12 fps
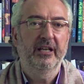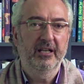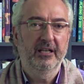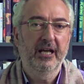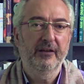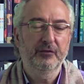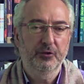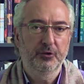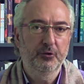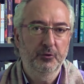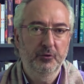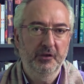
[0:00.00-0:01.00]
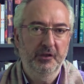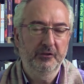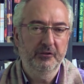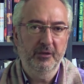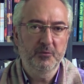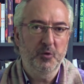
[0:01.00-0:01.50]
in life to do
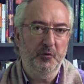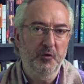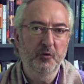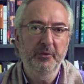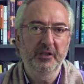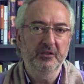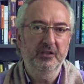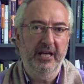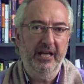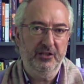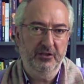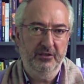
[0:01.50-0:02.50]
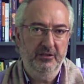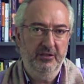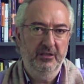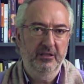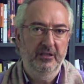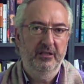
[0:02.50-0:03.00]
in terms of human interaction
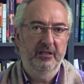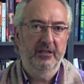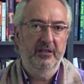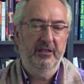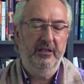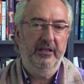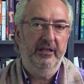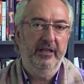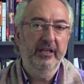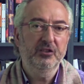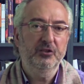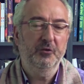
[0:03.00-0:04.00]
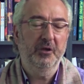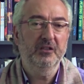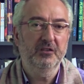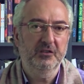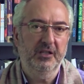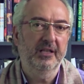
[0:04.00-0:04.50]
is to
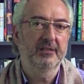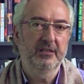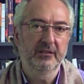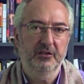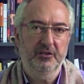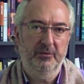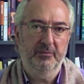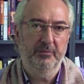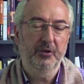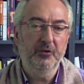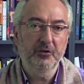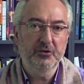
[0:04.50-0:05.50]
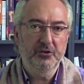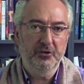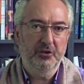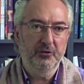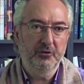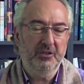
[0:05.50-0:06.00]
exercise leadership, because
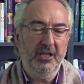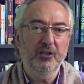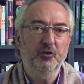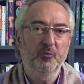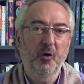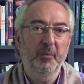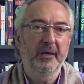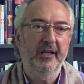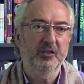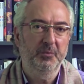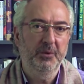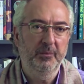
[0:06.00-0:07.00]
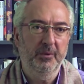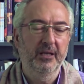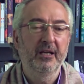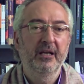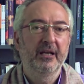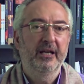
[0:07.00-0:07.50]
you're trying to mobilize people,
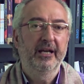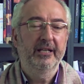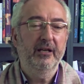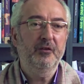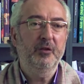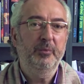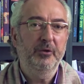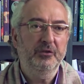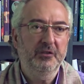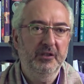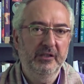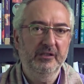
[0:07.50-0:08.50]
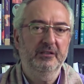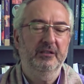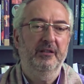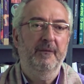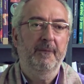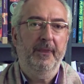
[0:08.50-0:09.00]
and every person is,
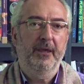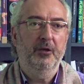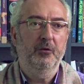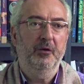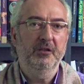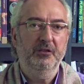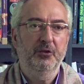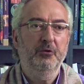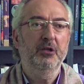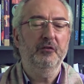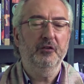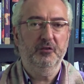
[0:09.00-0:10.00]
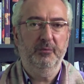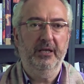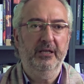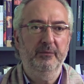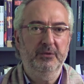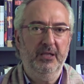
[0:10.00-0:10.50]
you know, is a universe
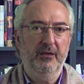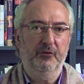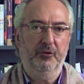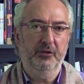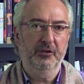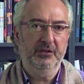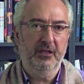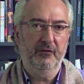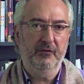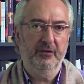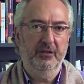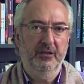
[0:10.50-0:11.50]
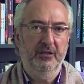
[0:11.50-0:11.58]
by himself or herself.